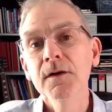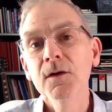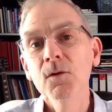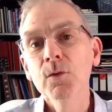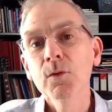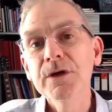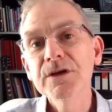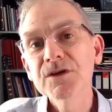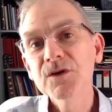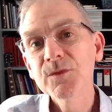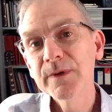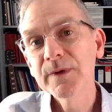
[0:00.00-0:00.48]

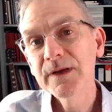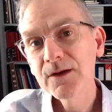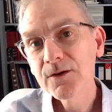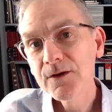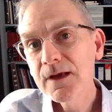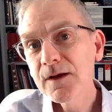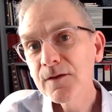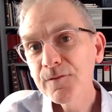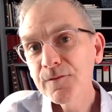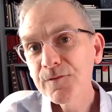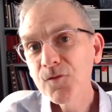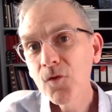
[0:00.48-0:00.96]
we should be
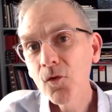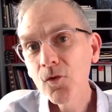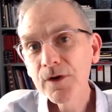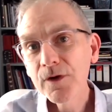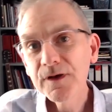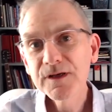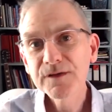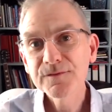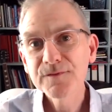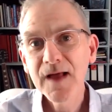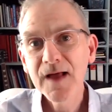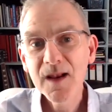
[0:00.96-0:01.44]
looking for
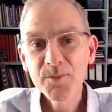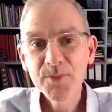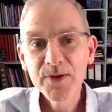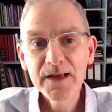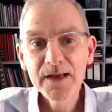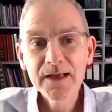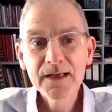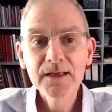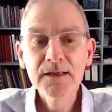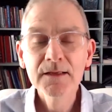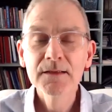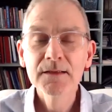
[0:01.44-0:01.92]
and
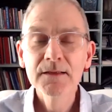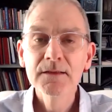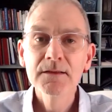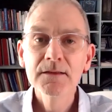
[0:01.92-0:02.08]
developing